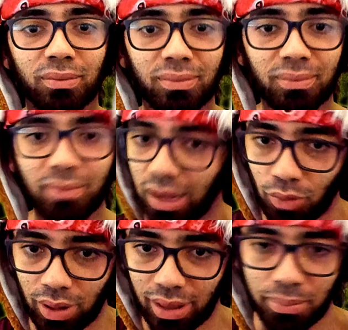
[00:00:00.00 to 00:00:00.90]
make
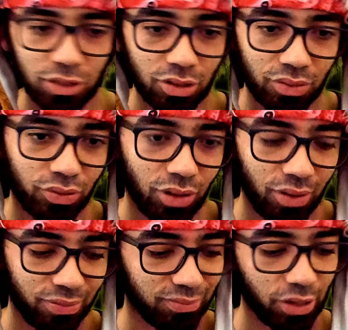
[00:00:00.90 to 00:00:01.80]
one episode full of
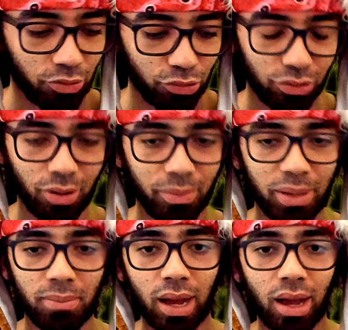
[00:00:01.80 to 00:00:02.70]
Naruto coming
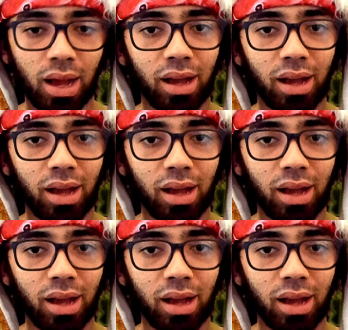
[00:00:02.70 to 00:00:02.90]
back